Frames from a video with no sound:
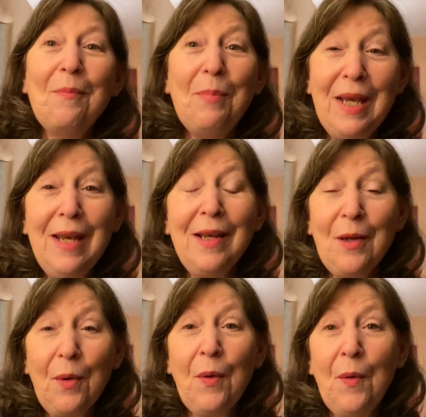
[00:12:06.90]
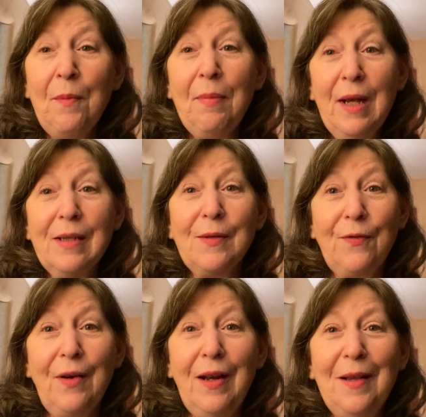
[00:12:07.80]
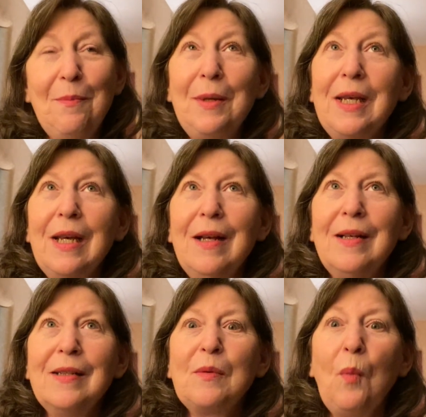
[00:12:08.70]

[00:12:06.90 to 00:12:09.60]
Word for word: being your own best friend because